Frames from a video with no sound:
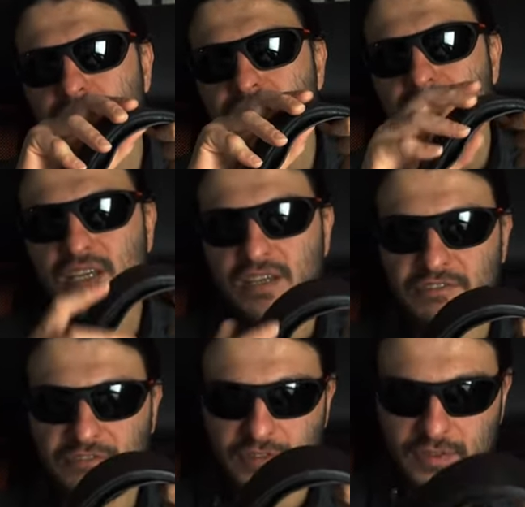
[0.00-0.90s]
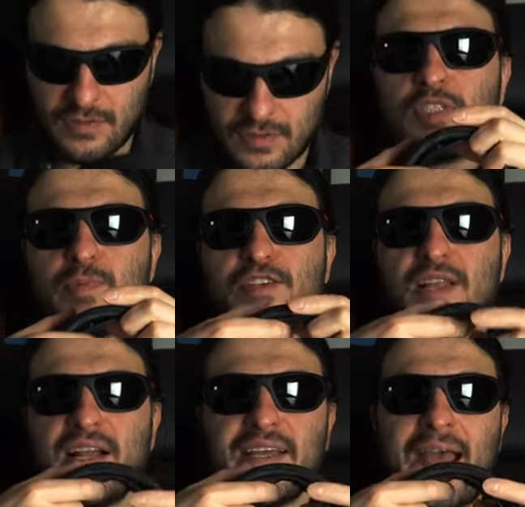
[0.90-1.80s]
underneath, smells
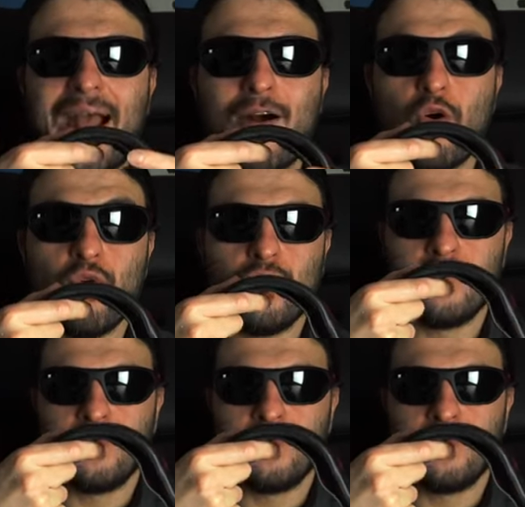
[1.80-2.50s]
like a cow,